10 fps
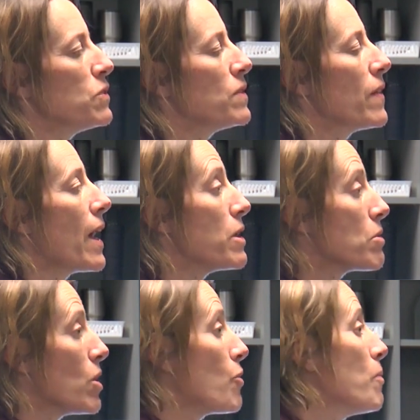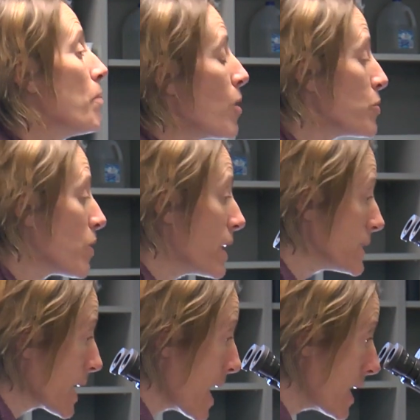And once you've done that, you can open
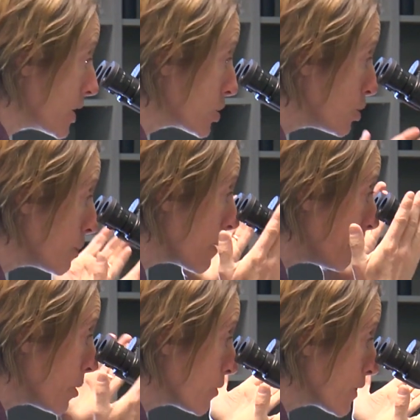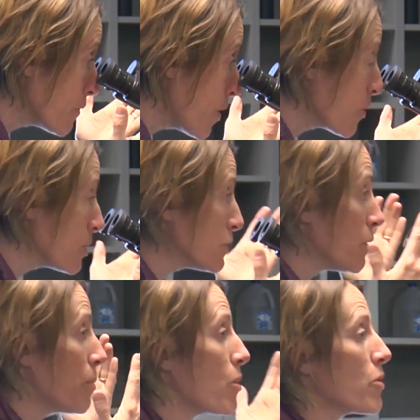both your eyes again, and it should be in perfect
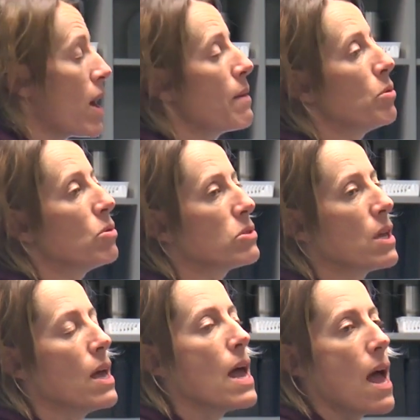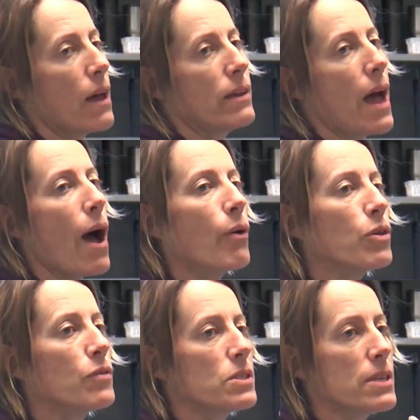focus for both eyeballs.
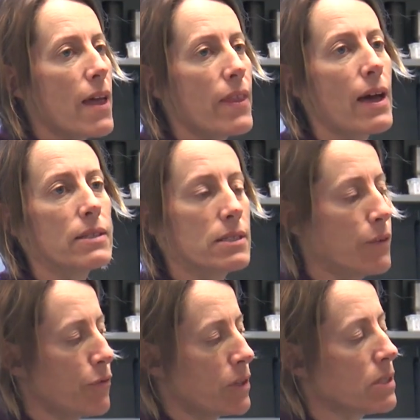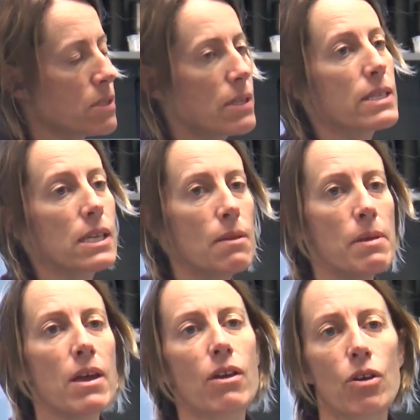And now you've set that
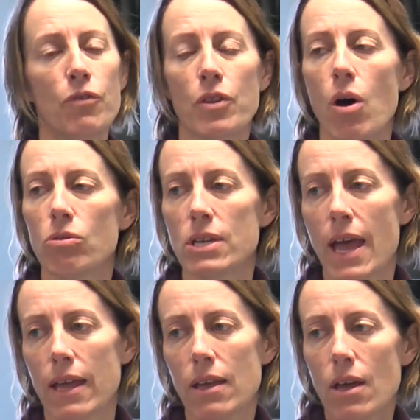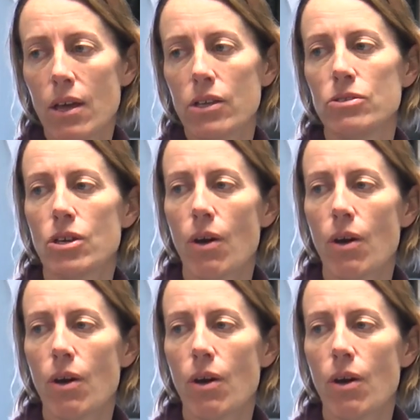difference, it's going to be good for the whole day.